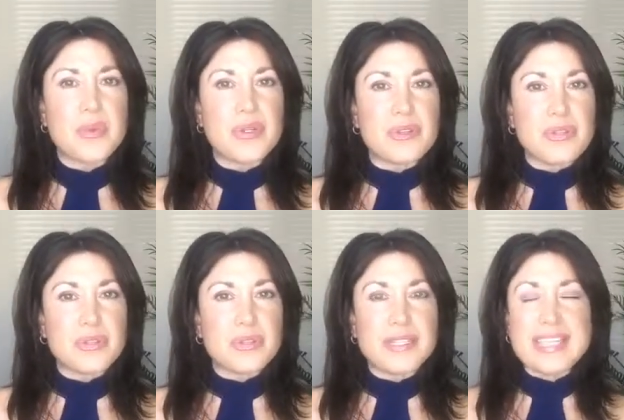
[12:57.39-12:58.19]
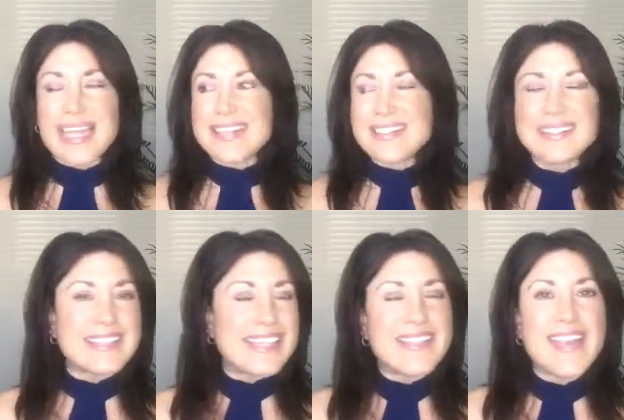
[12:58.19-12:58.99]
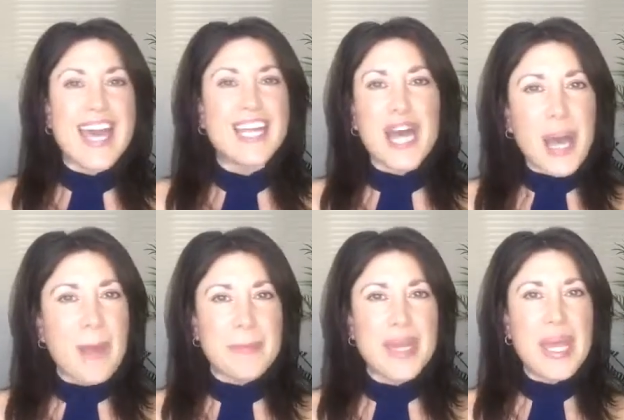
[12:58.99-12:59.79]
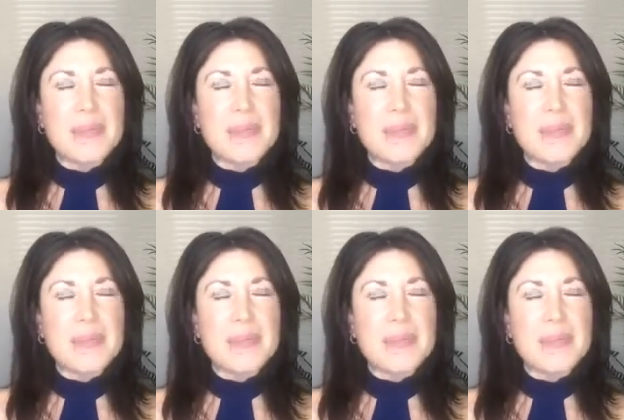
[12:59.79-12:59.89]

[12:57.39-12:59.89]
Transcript: what are the stories, and clean that up.